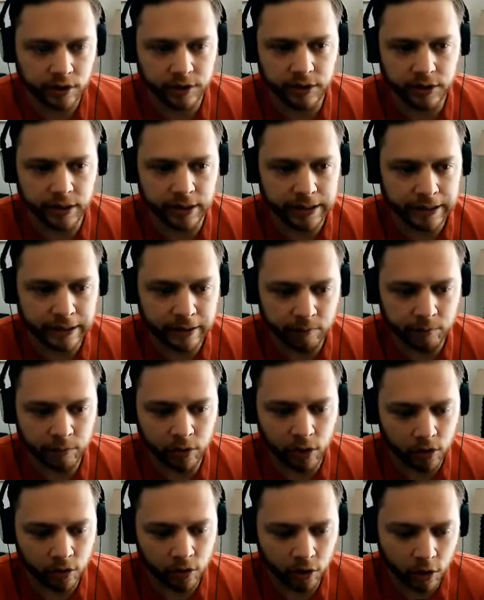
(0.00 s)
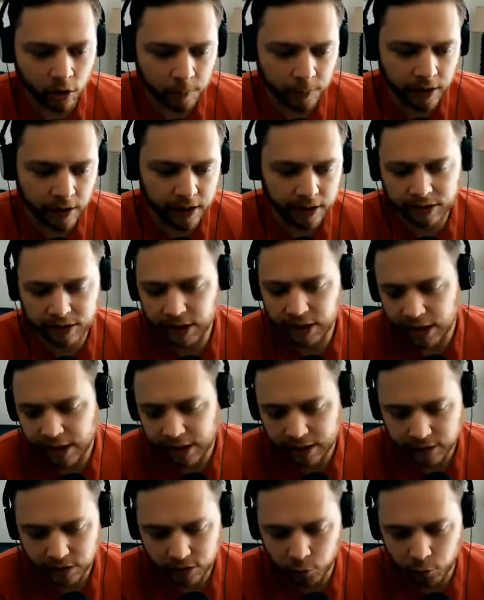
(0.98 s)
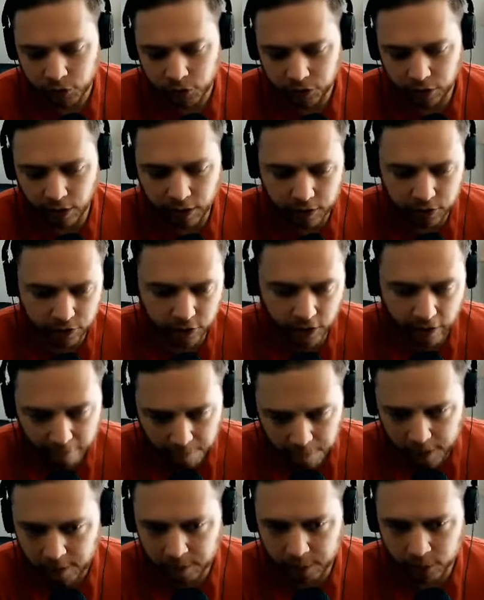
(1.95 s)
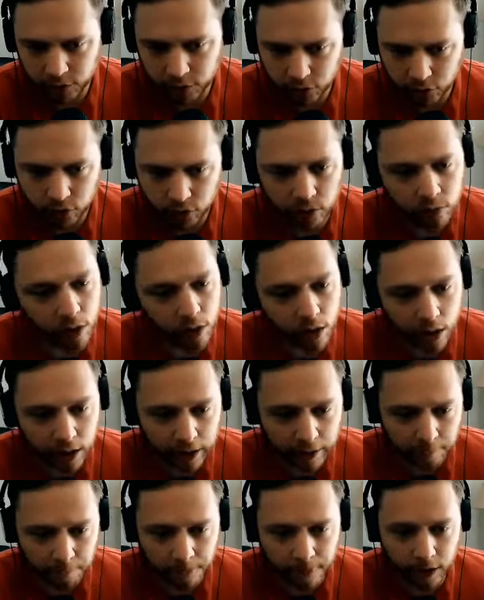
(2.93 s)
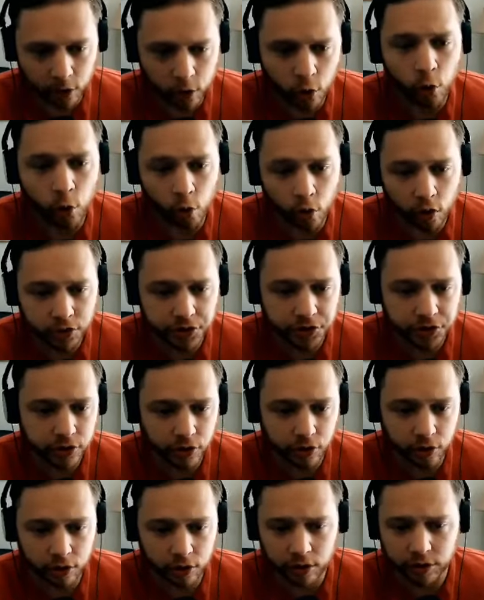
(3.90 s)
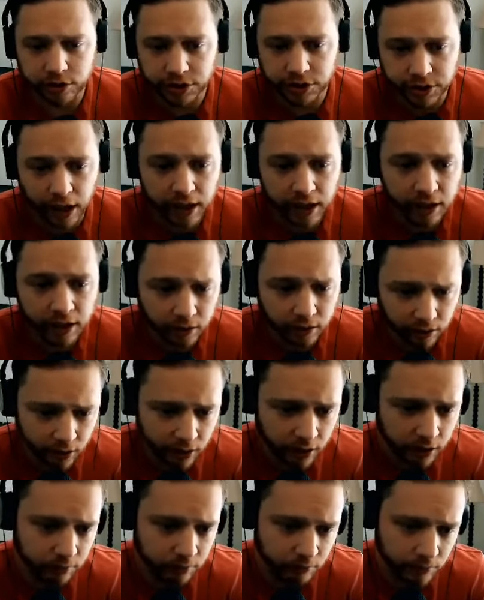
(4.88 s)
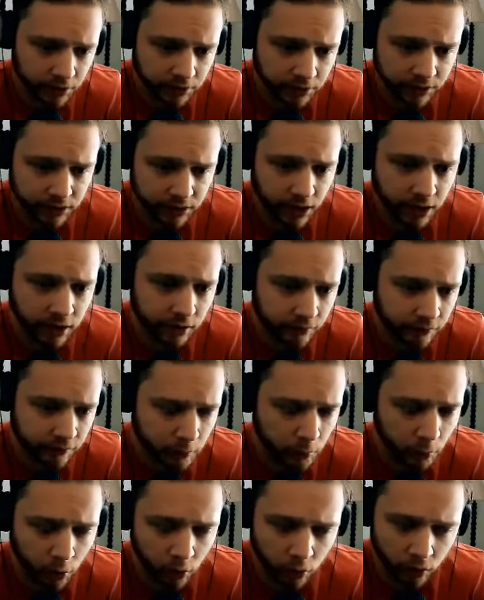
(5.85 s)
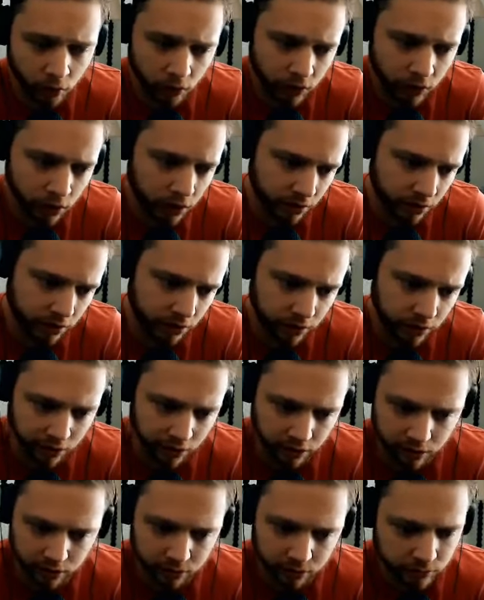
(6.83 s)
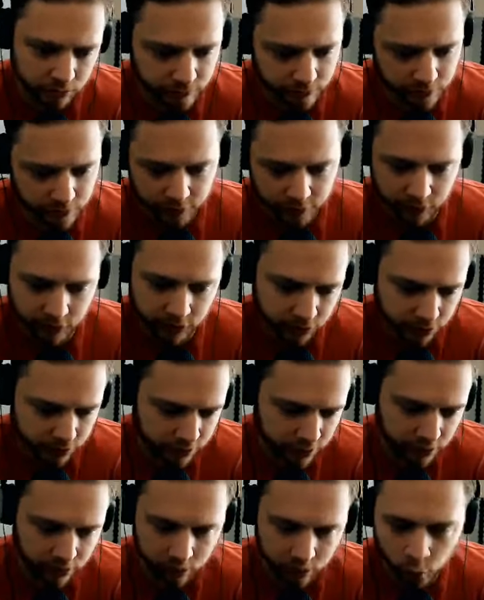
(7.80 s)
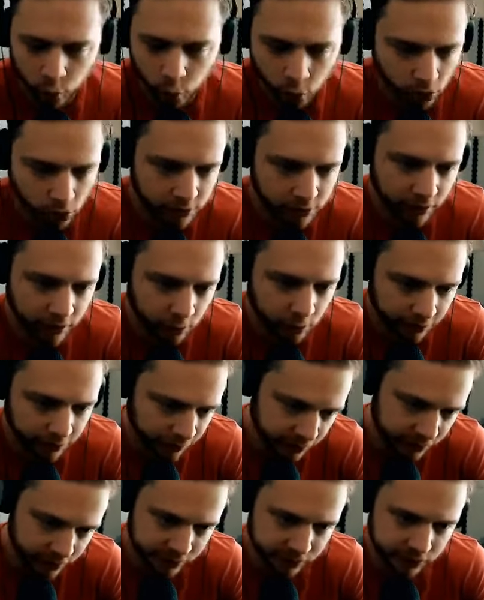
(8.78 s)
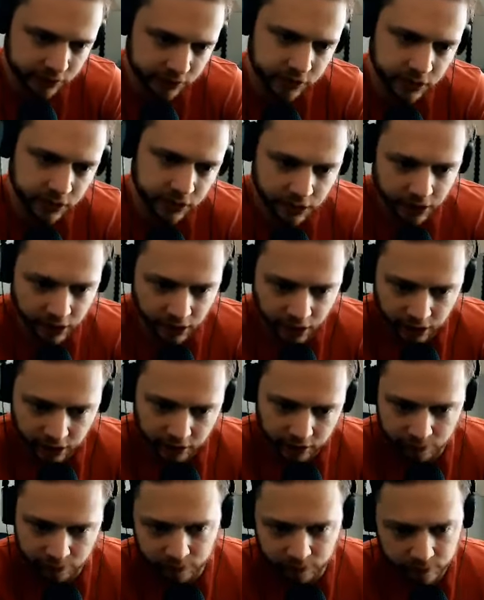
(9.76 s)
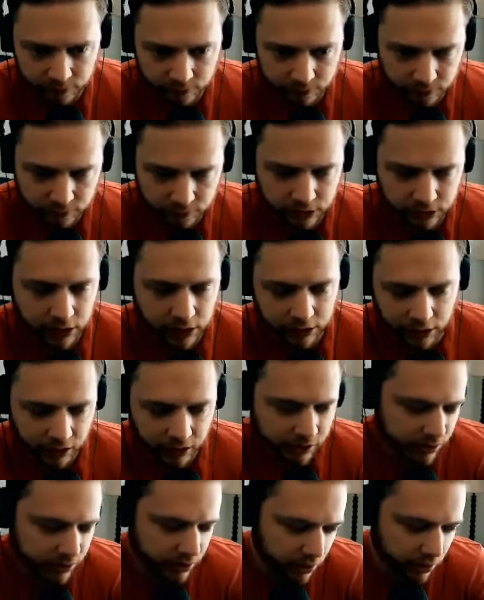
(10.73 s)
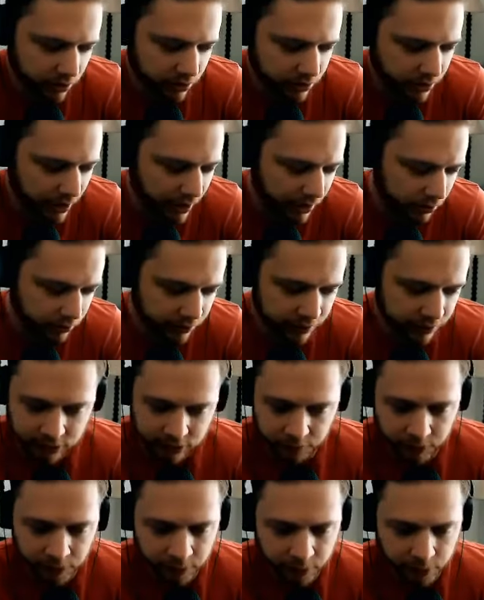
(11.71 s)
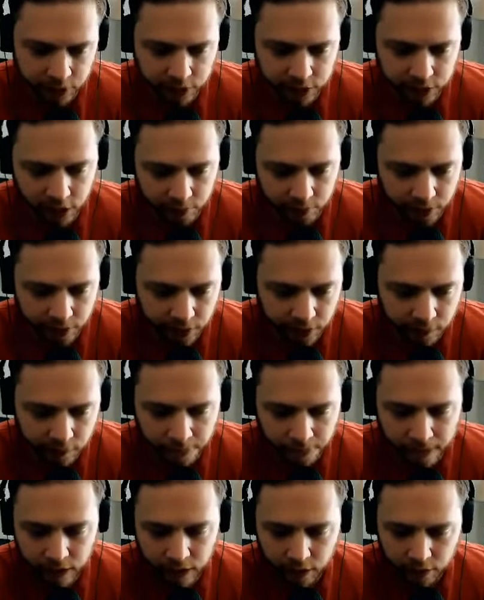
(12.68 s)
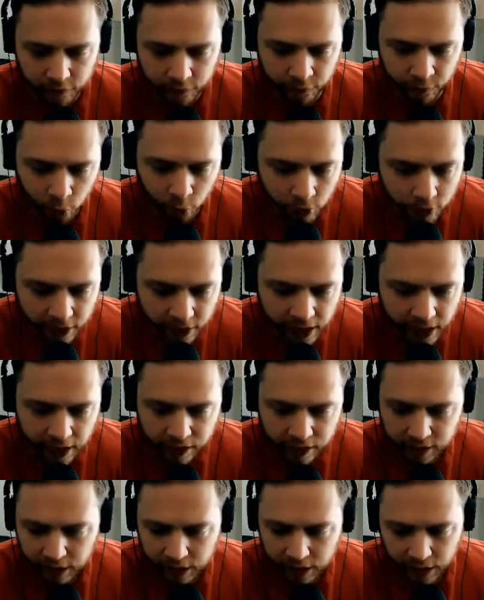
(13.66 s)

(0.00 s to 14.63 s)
Um, on our podcast, we try to drive people to um, a course on our site um, instead of more. You know, if you're interested in working with us, yeah. Um, let us know because I don't think that people are coming for that.